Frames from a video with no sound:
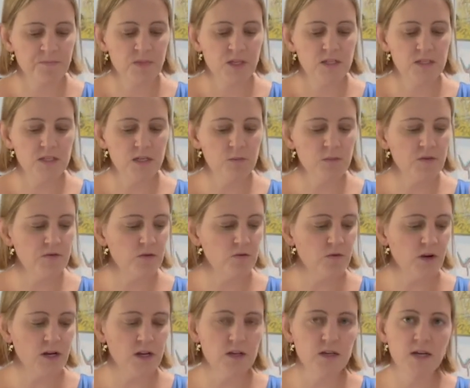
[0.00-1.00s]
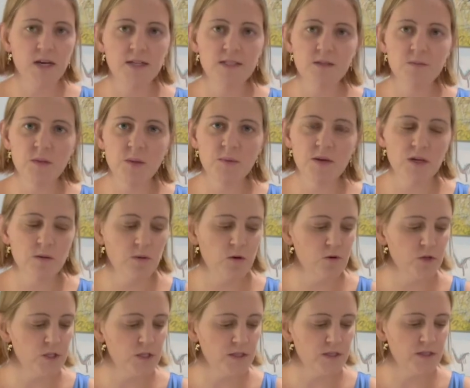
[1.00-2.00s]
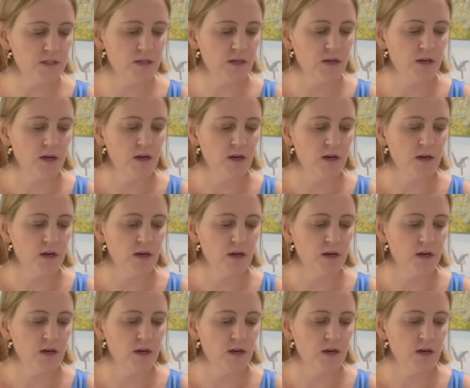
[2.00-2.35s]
Some even recognize and mimic emotions.